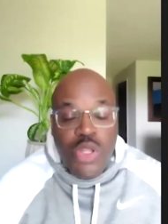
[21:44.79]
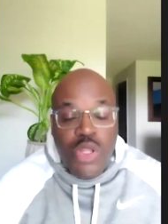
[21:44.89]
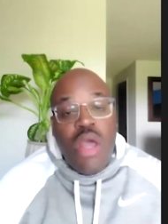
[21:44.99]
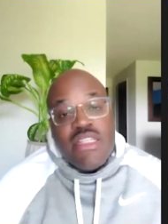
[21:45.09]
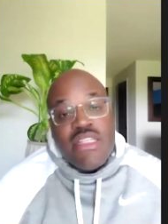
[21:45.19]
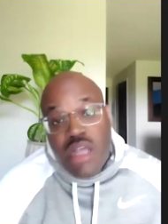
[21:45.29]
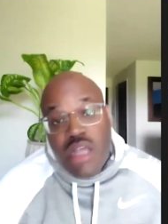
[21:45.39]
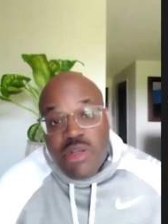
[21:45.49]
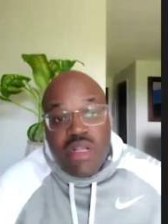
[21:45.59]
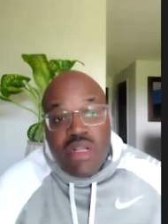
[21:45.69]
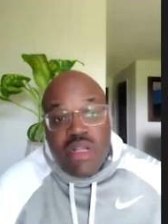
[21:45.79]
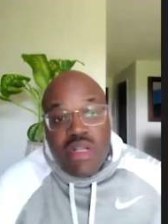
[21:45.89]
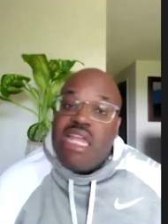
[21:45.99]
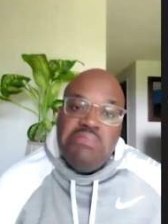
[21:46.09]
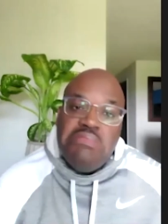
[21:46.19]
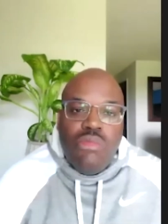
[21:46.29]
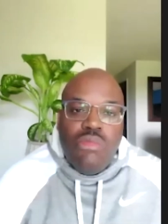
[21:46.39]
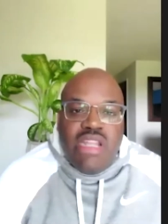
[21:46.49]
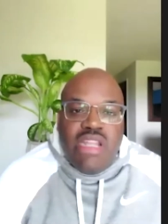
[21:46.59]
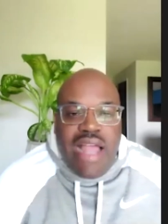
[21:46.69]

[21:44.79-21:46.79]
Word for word: Some are going to say nope, never got any